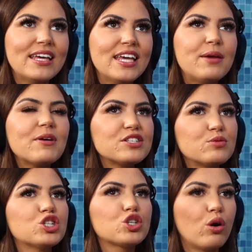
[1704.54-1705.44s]
he basically
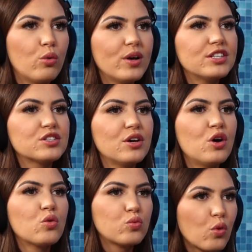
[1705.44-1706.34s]
was just always
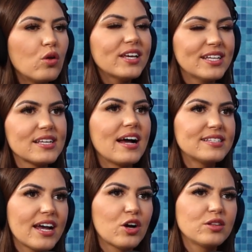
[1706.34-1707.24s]
rolling his
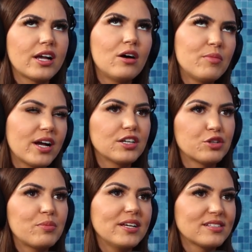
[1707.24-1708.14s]
eyes at her like, oh my God,
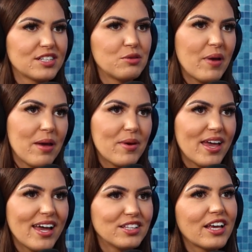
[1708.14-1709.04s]
you're being such a
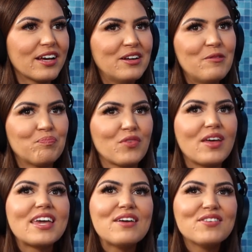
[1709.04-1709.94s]
baby. And like
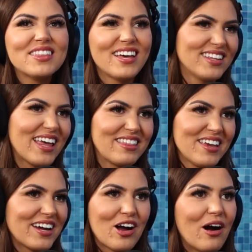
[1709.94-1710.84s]
even the
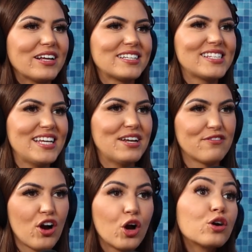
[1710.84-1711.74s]
iconic scene of
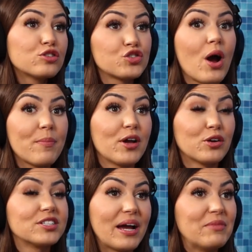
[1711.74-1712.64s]
her dropping her
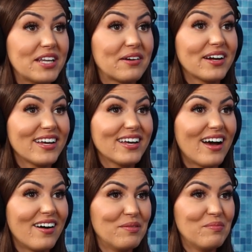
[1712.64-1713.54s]
diamond earring
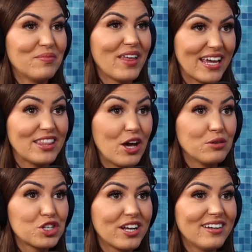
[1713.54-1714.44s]
like in the
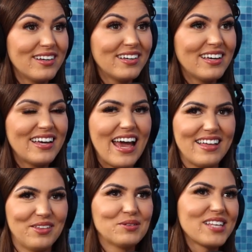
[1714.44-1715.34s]
ocean. Yeah.
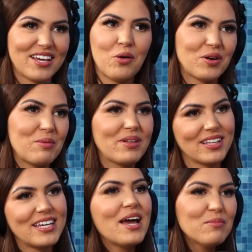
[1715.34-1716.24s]
And there's like Courtney being
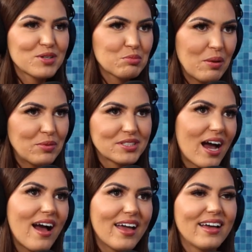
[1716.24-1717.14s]
like, Kim, there's people
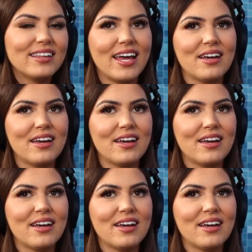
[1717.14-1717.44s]
dying. Like,